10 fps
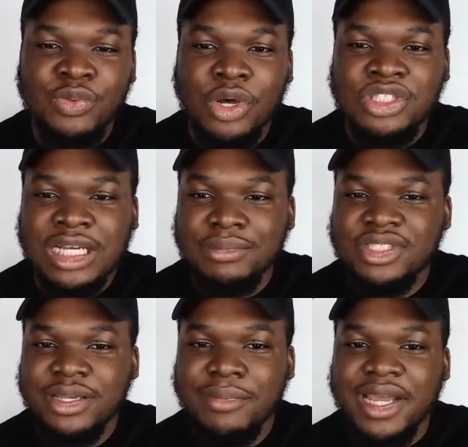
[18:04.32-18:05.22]
World
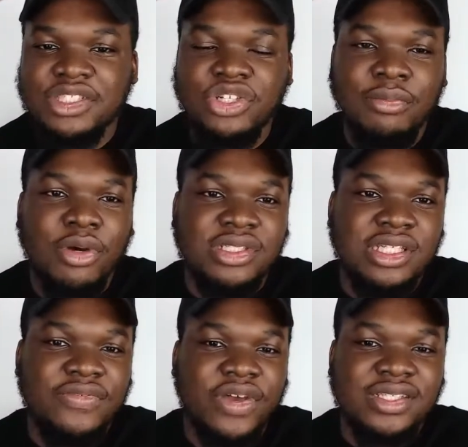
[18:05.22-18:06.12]
Championship match, Jon Moxley
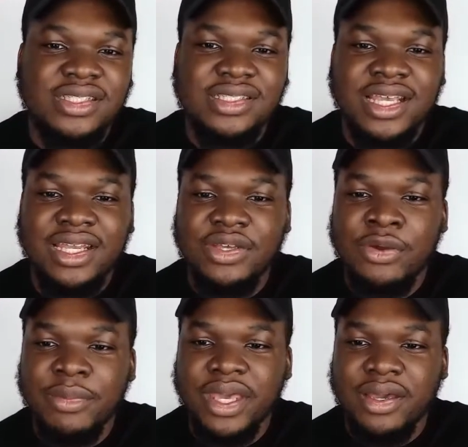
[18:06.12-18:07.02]
versus Kenny
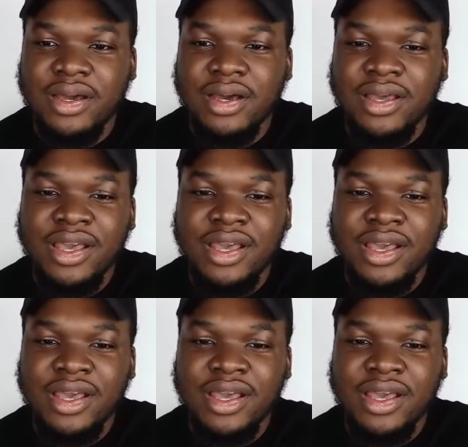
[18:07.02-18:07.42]
Omega.